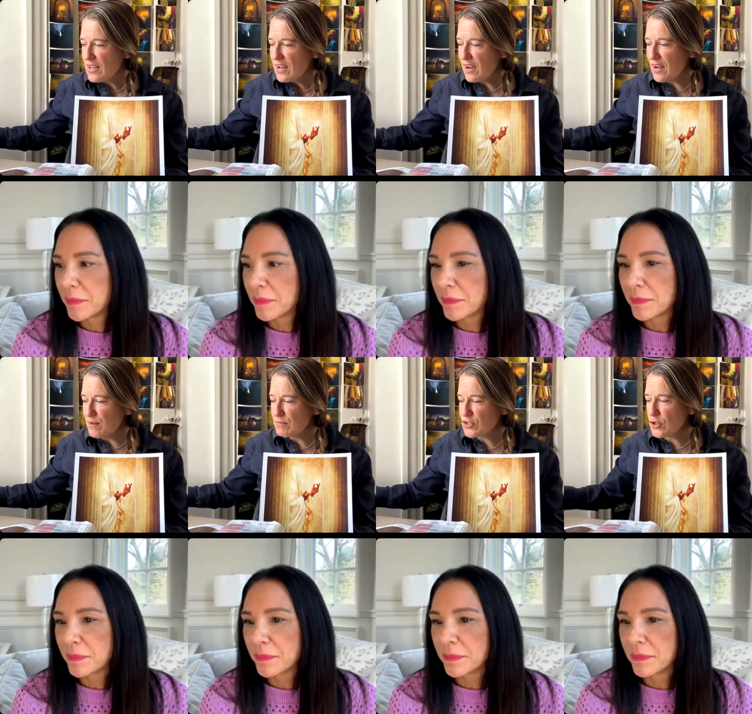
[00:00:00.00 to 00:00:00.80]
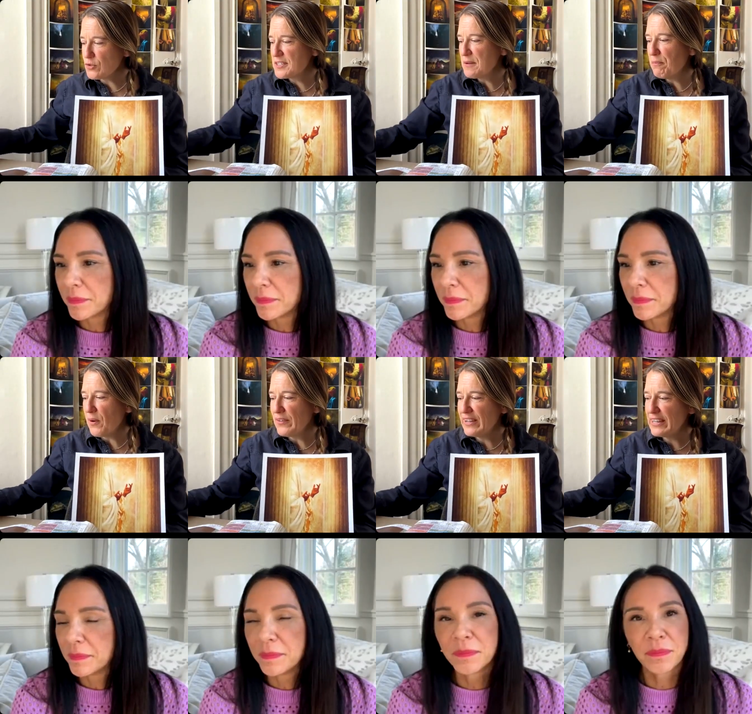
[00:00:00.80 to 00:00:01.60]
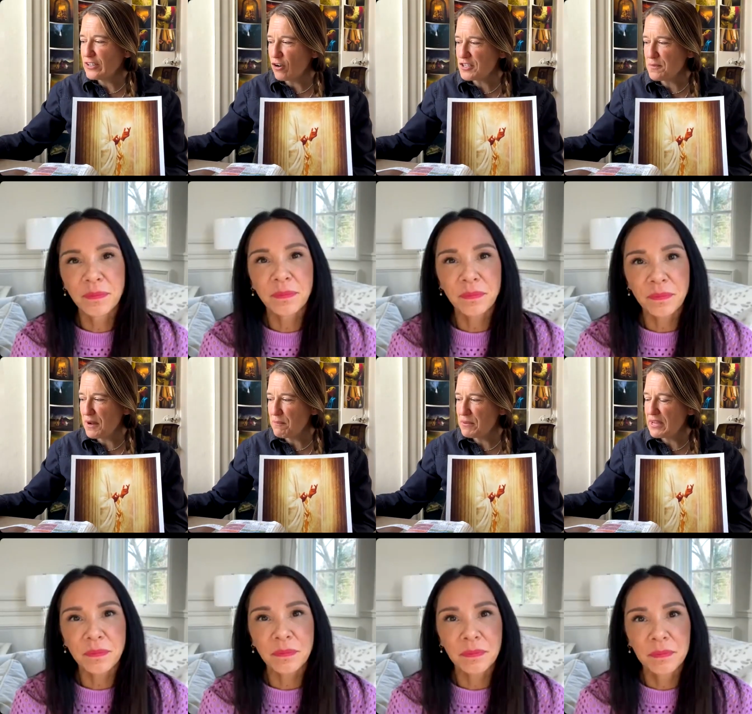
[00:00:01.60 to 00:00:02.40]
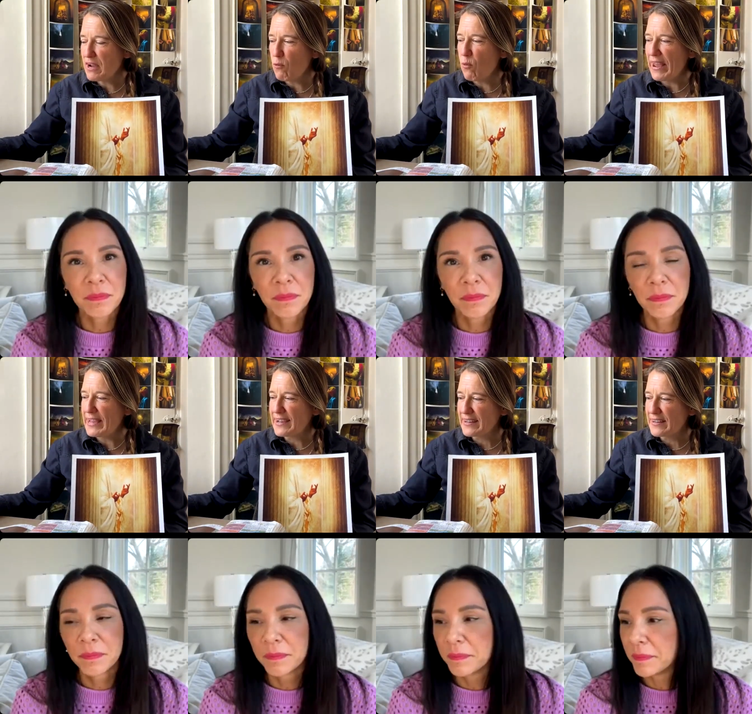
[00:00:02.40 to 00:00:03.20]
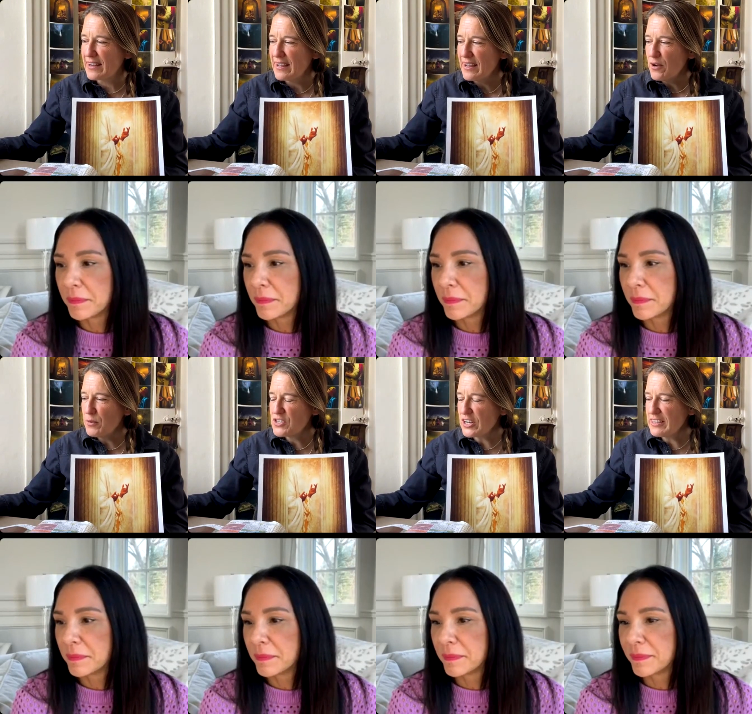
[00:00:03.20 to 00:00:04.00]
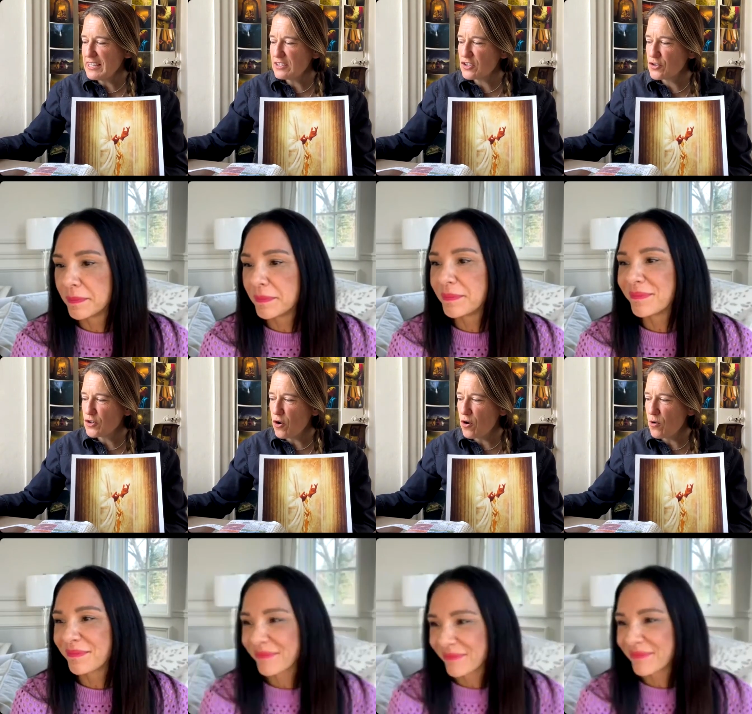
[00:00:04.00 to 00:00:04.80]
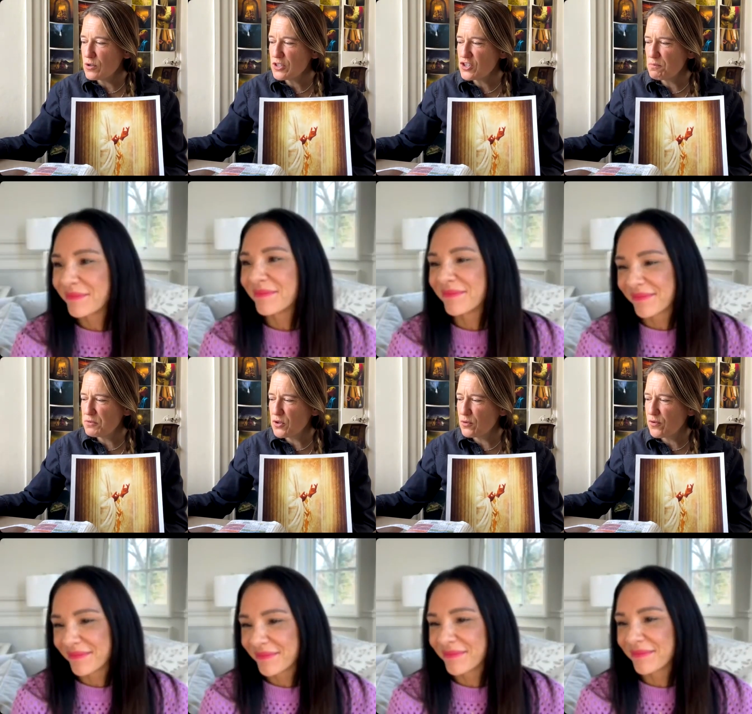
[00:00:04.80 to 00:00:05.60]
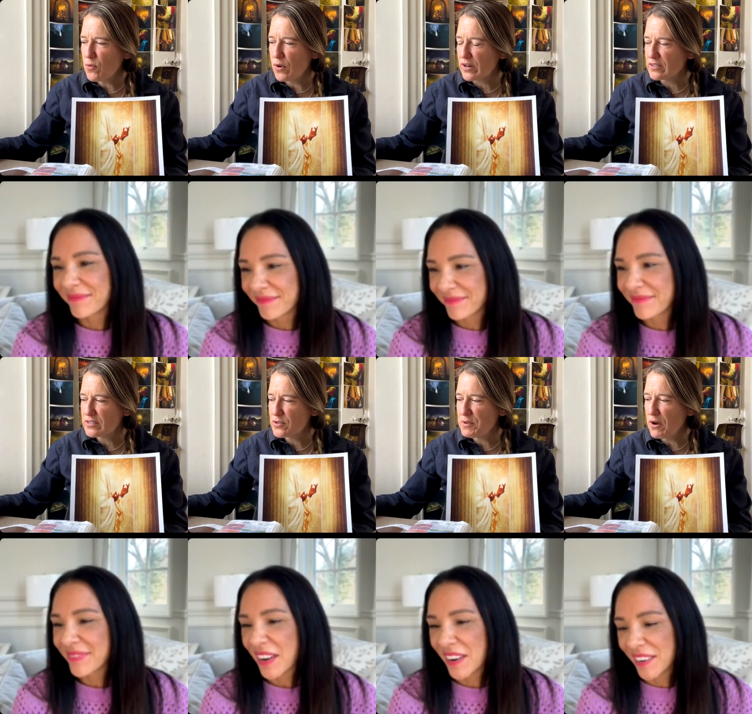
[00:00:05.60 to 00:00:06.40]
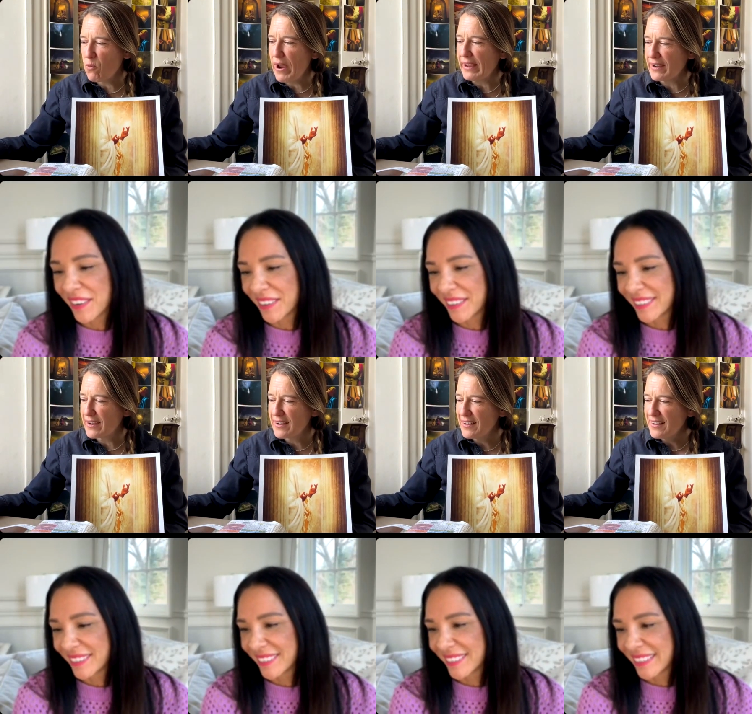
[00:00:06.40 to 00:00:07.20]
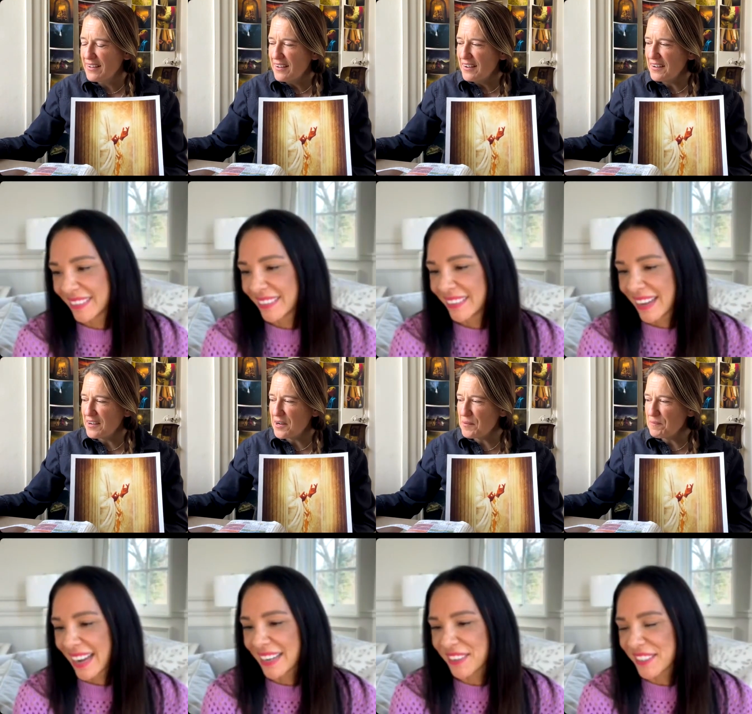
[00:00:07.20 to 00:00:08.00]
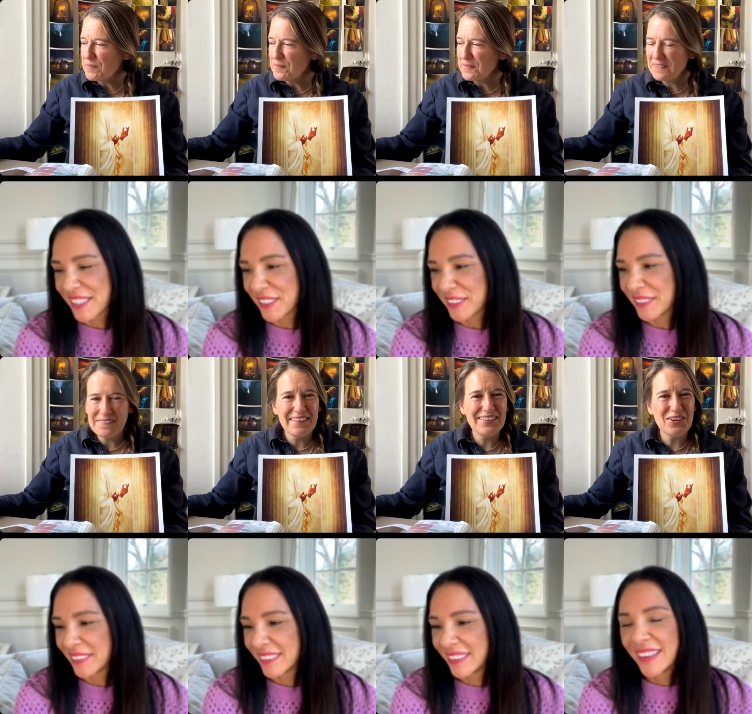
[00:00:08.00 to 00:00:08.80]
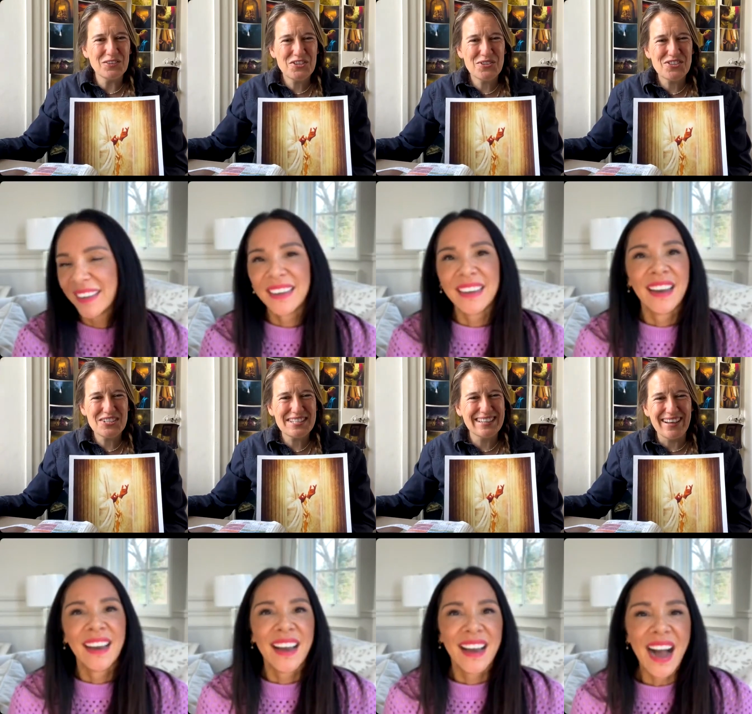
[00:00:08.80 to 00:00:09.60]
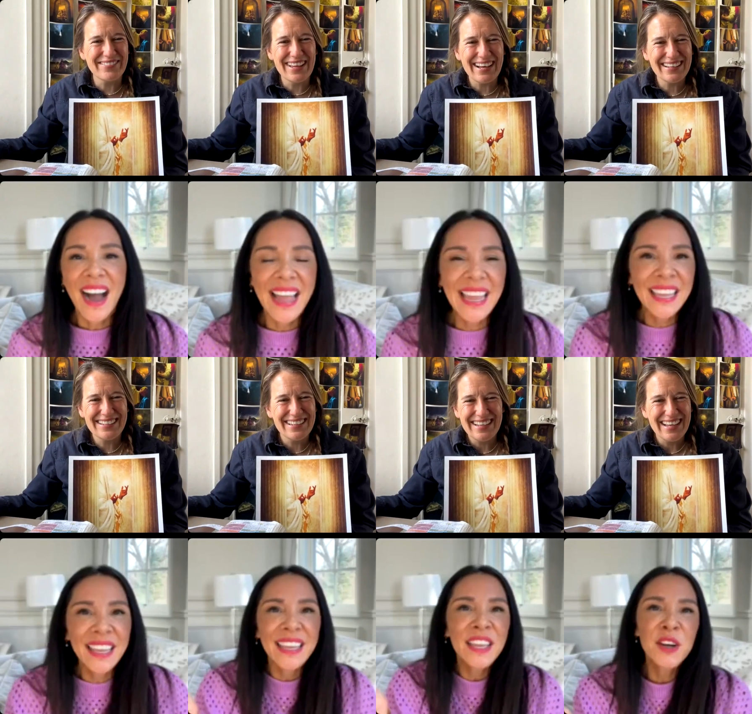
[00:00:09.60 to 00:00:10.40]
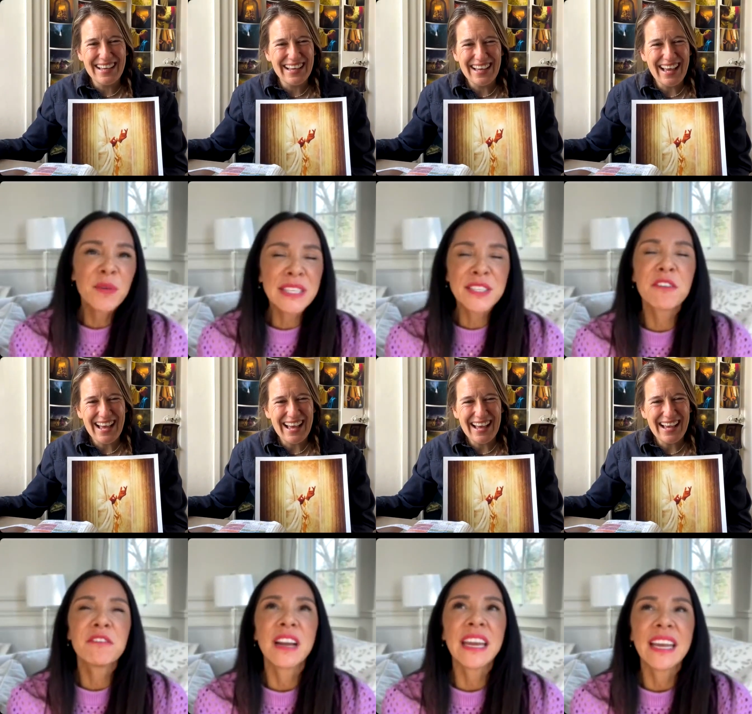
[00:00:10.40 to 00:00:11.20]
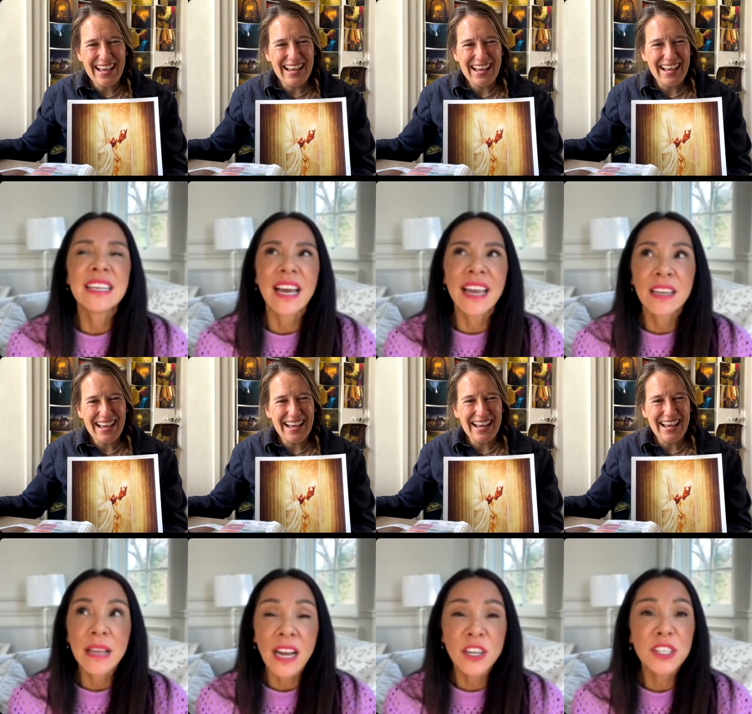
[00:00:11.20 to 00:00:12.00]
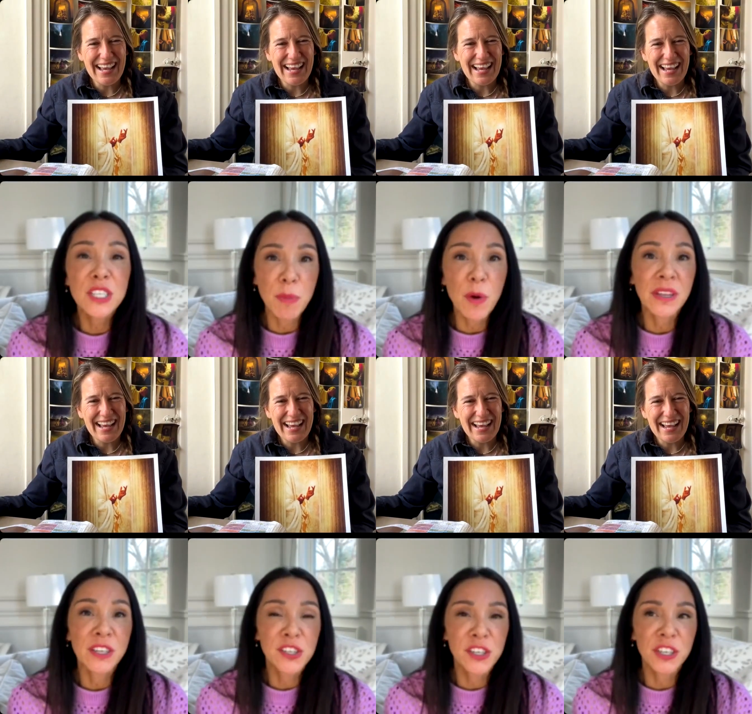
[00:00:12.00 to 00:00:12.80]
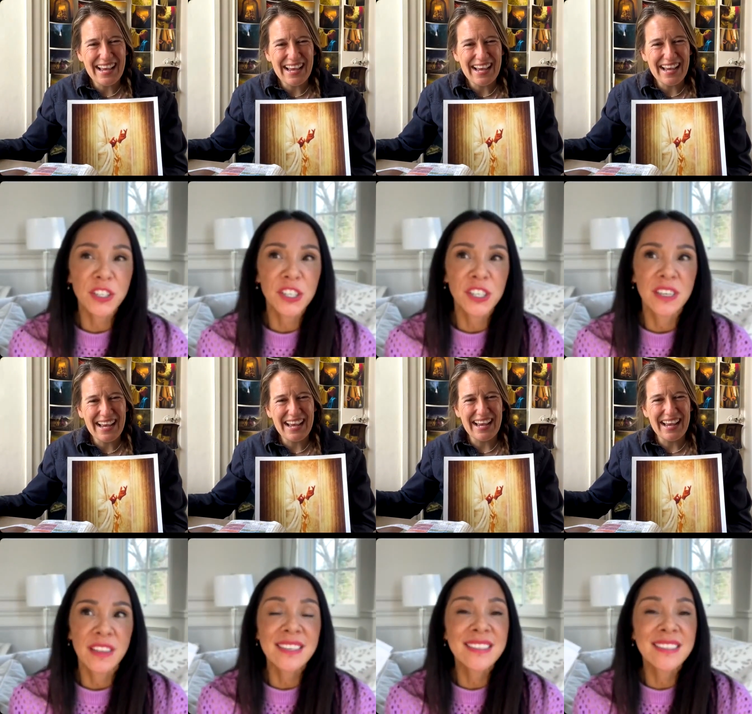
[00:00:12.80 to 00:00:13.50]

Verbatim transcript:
Speaker 1: um, so simple. And then he talks about being awakened, which I think it's so such a beautiful word to be awake. I do. Um, don't you just love that? You know what's so funny is I actually spoke in
Speaker 2: church this